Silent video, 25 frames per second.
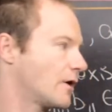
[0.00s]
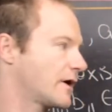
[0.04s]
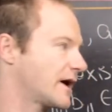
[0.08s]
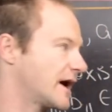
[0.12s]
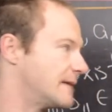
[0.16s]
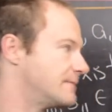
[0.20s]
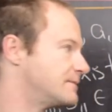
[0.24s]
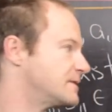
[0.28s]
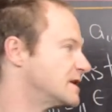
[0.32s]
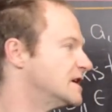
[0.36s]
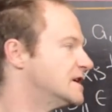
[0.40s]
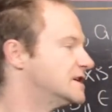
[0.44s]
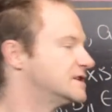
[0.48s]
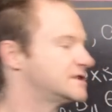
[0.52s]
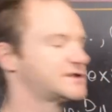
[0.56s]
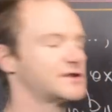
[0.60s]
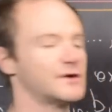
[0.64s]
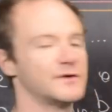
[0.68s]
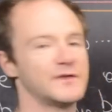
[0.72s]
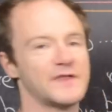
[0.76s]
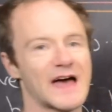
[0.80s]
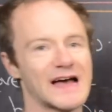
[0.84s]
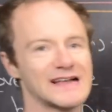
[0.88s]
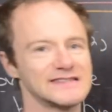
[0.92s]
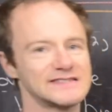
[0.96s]
Okay,
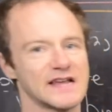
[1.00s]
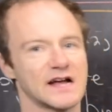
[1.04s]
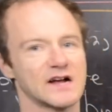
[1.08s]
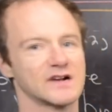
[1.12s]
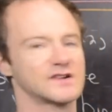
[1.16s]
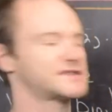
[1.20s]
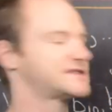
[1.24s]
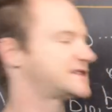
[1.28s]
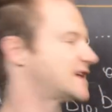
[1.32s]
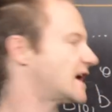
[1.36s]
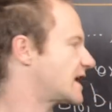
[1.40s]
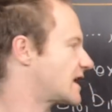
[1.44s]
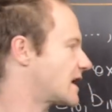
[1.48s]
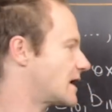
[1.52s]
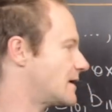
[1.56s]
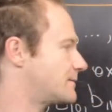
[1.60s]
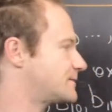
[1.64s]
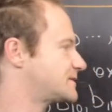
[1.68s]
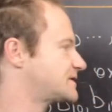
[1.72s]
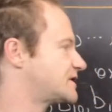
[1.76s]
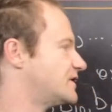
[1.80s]
so that's our setup.